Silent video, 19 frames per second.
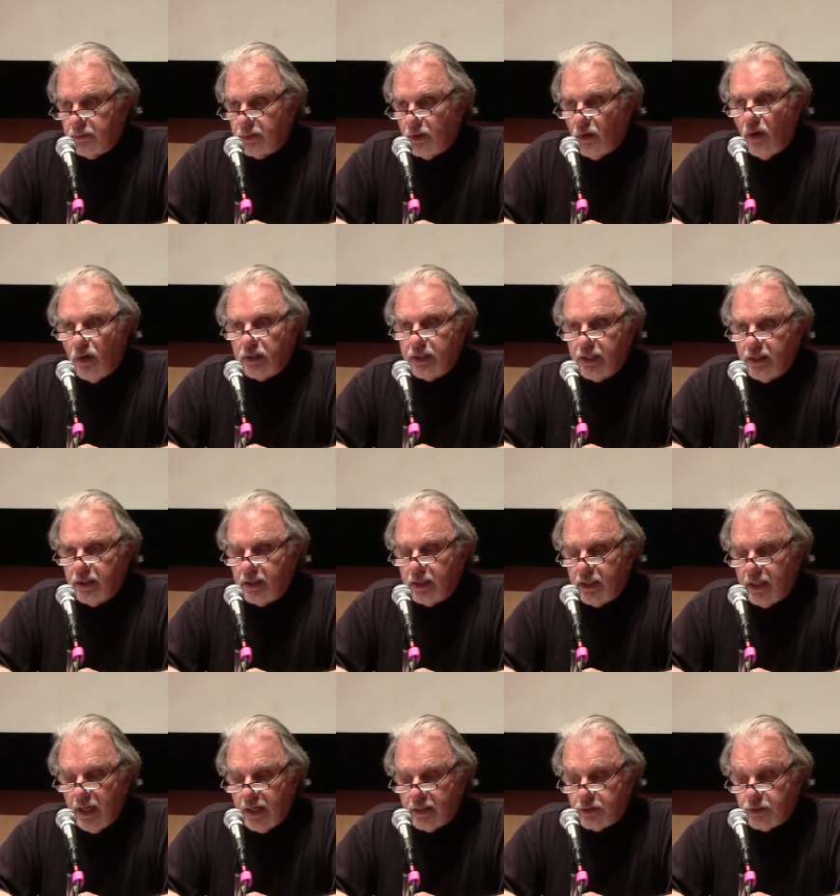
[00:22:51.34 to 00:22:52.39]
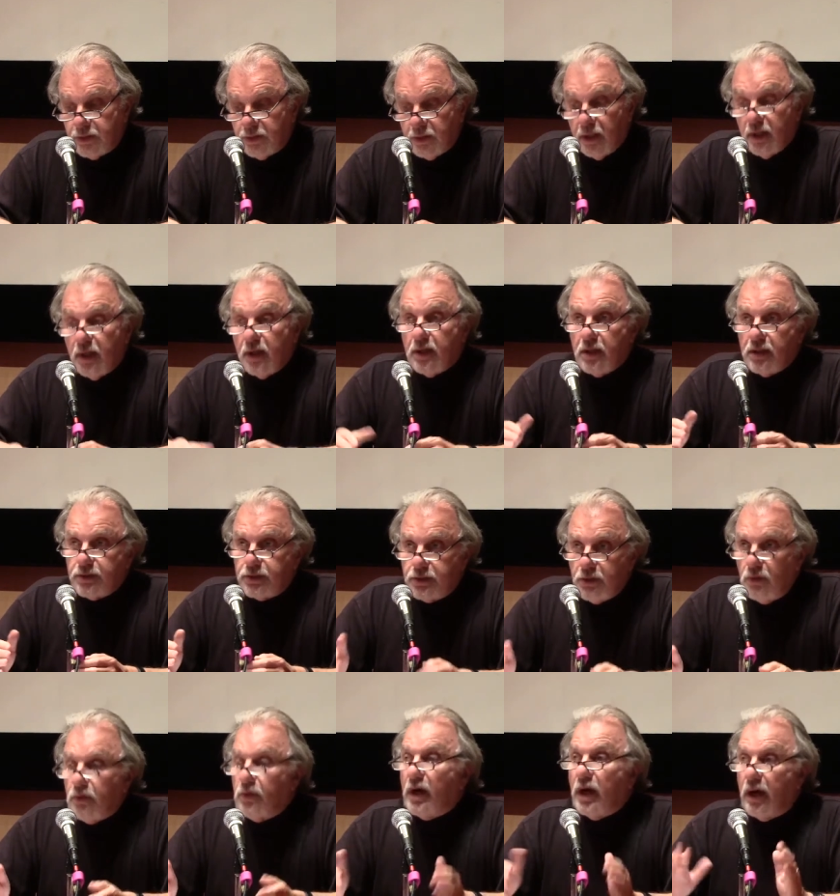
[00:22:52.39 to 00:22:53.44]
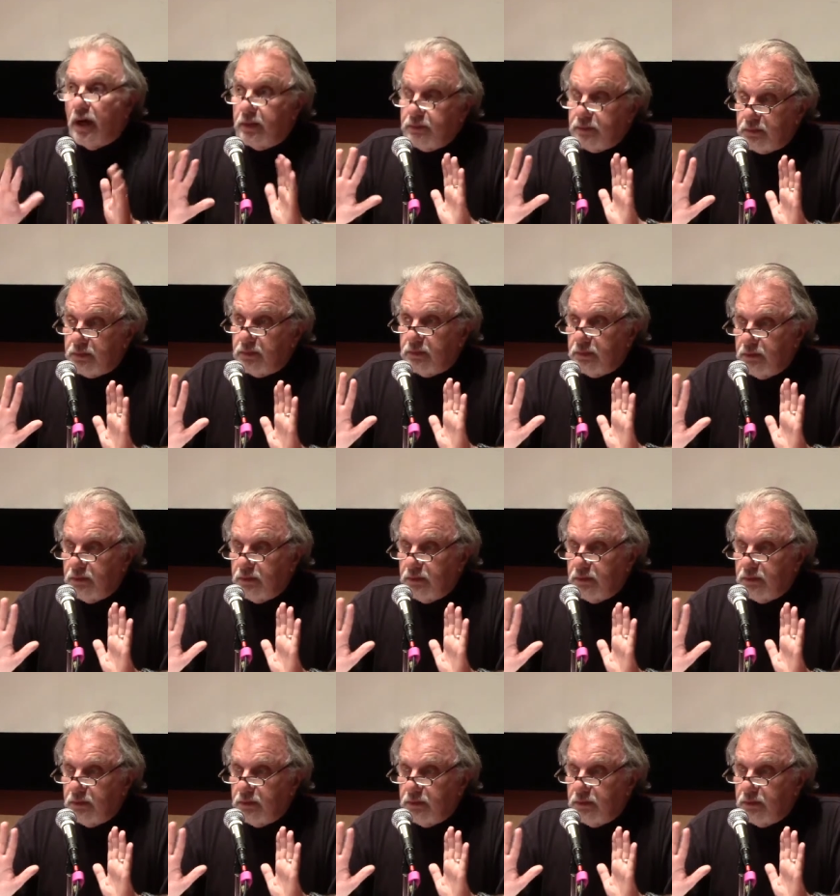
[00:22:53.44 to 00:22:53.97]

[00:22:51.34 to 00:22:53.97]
calling it a cancer. So I,